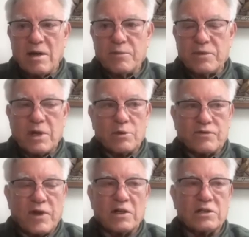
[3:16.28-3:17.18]
there was
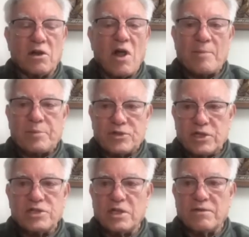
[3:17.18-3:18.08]
very little
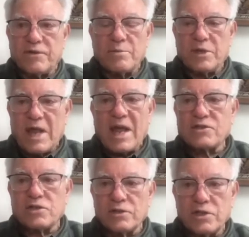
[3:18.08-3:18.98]
opposition from the
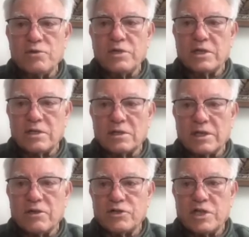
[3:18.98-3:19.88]
national union
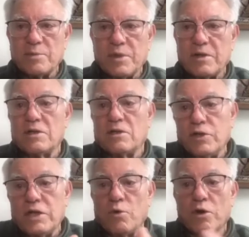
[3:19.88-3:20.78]
leadership,
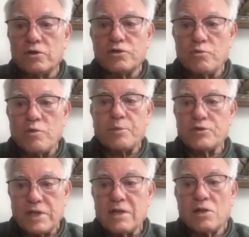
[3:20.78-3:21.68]
including workers who
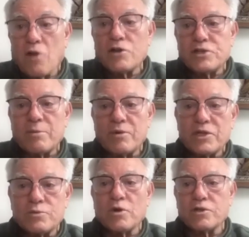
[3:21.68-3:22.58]
represent a large number of
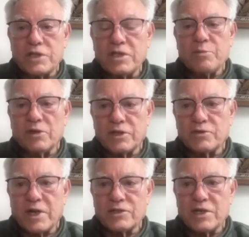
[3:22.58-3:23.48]
these workers in the building
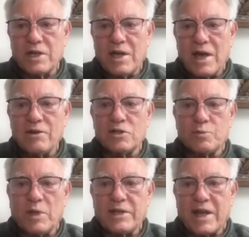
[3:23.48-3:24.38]
trades. How do you
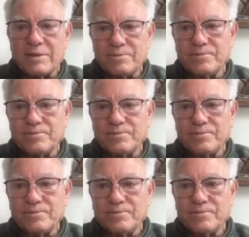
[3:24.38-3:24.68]
explain that?